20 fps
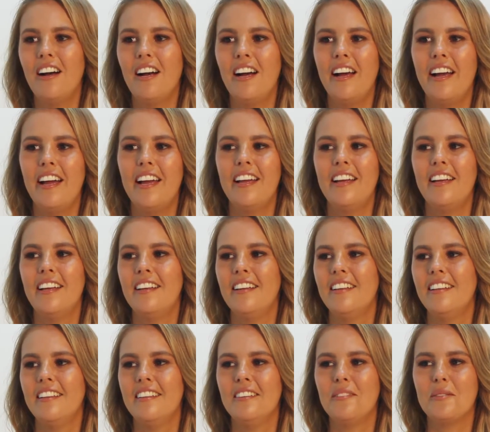
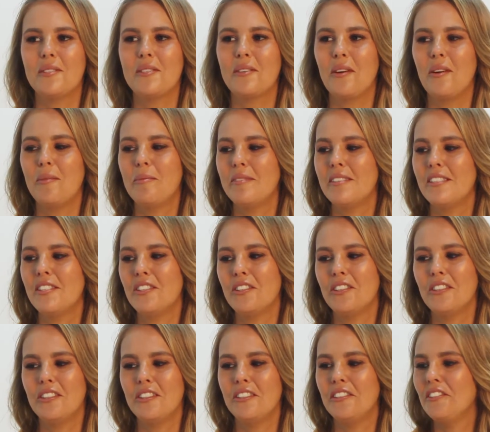I was open
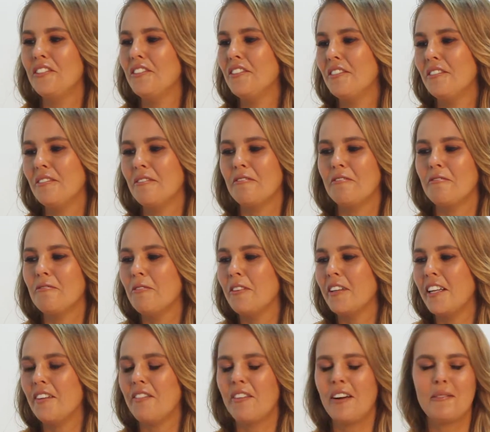to
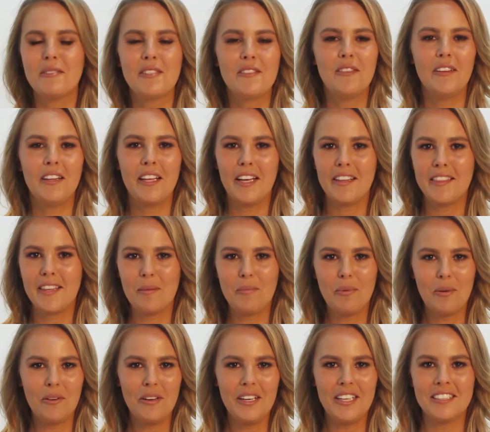whatever I was feeling at that
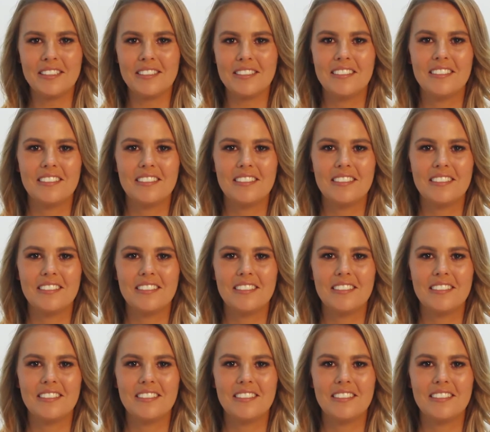point.